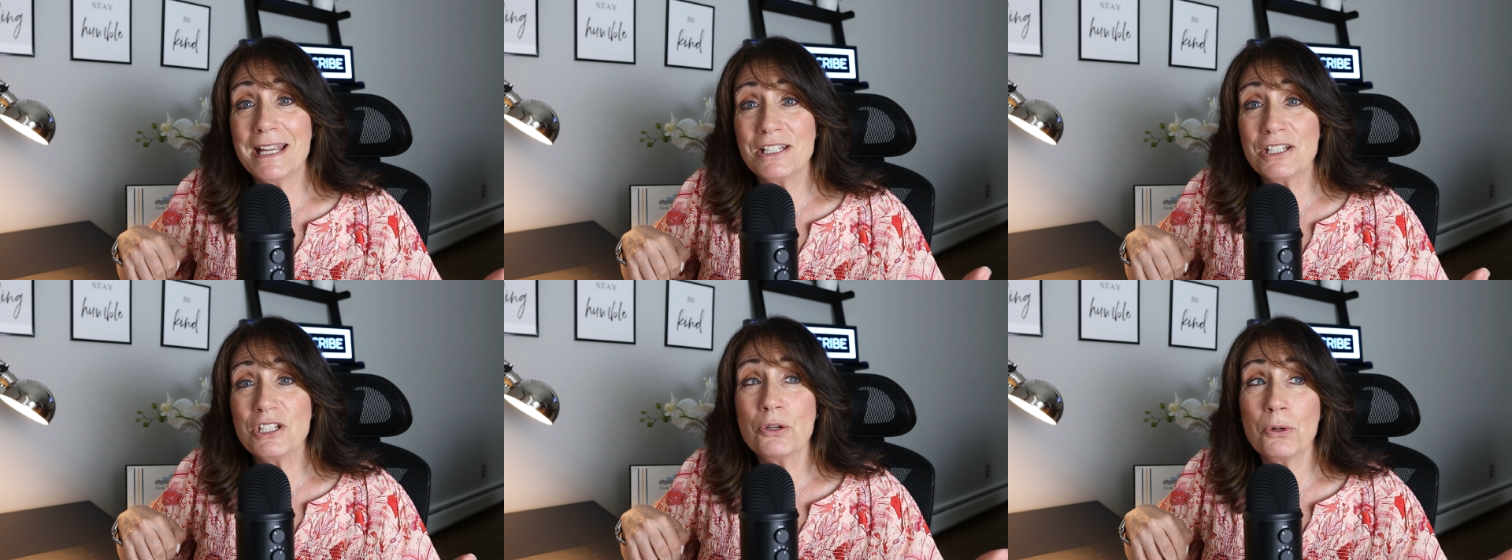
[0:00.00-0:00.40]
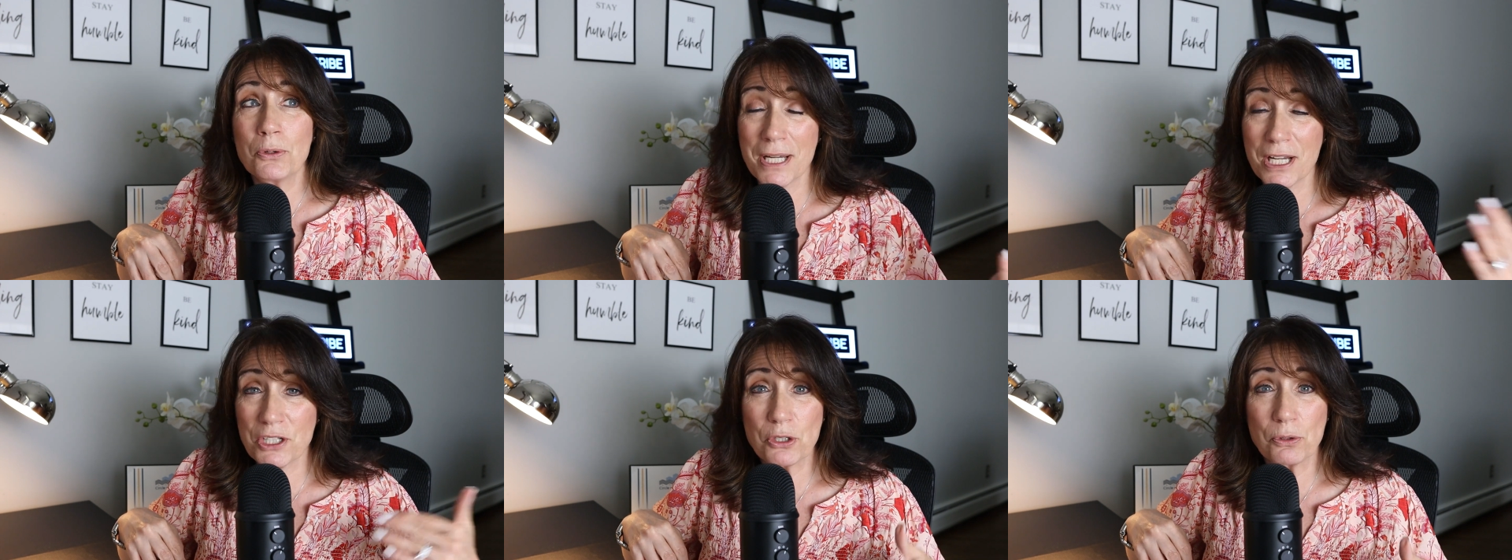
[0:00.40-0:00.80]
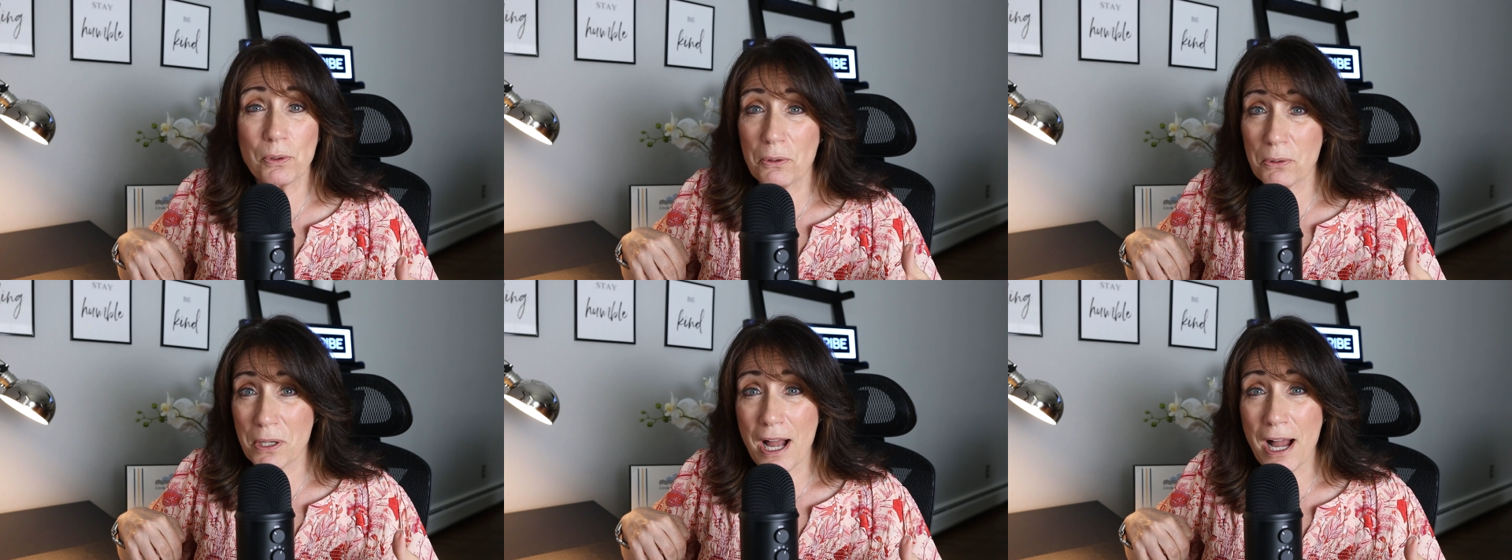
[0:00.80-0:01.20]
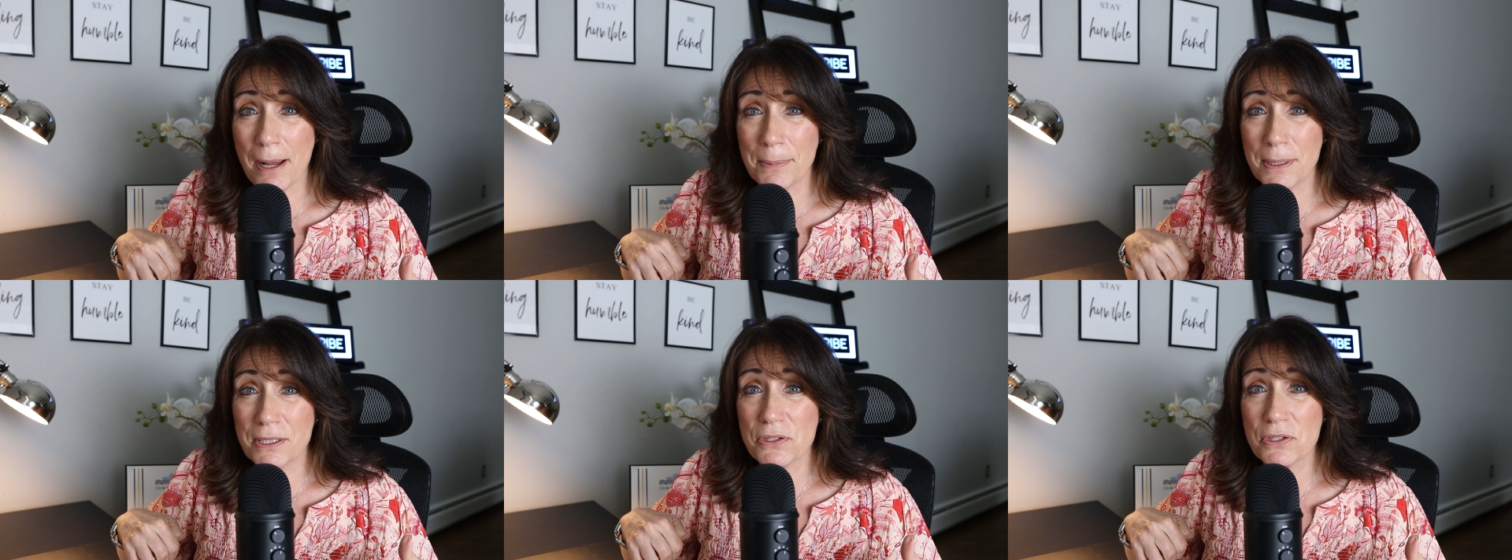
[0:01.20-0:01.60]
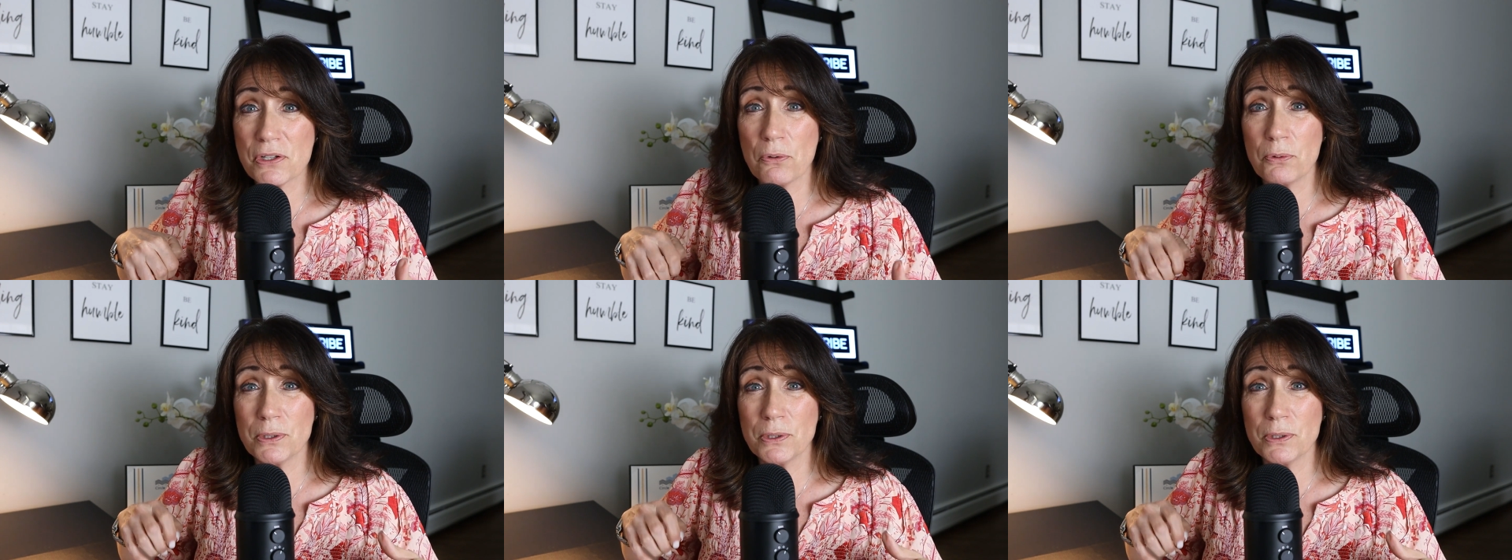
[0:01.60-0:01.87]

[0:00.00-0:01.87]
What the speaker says: and you'll get your own copies.